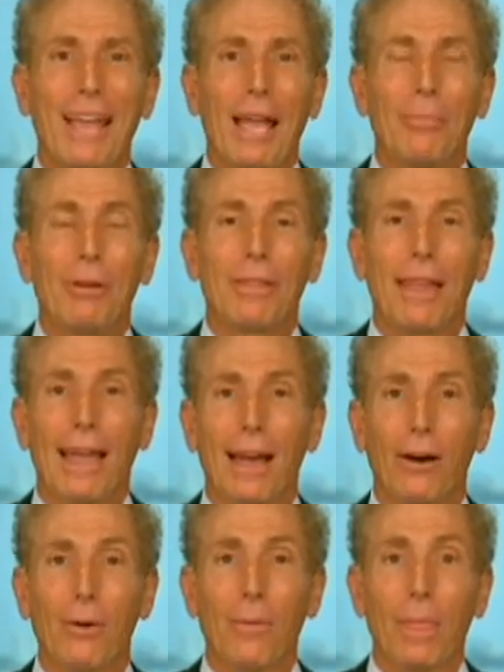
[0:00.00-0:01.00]
But
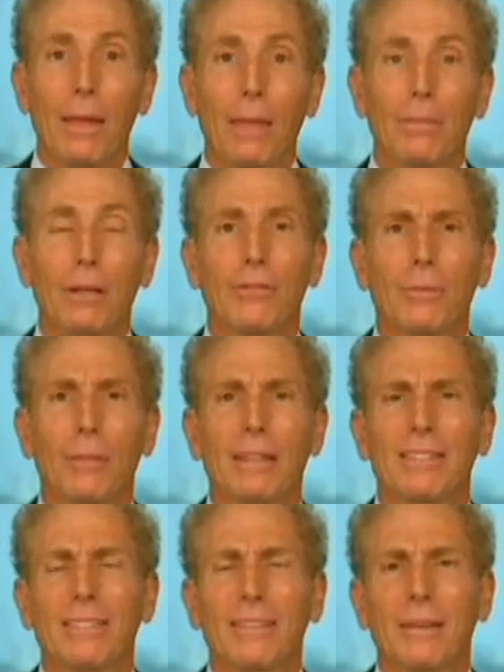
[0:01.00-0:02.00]
now, because
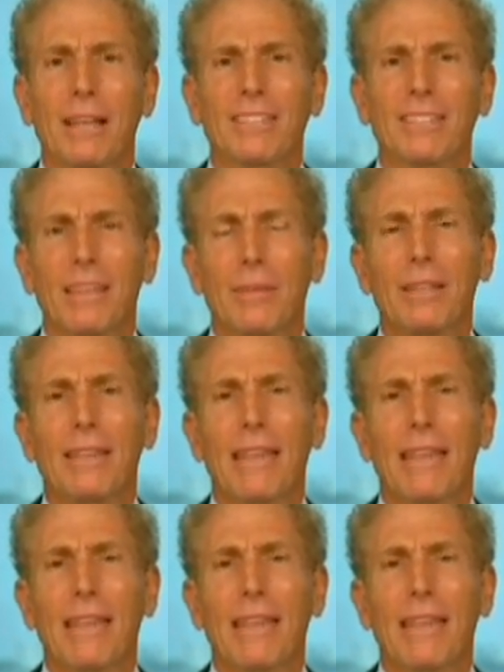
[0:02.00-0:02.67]
about 70 to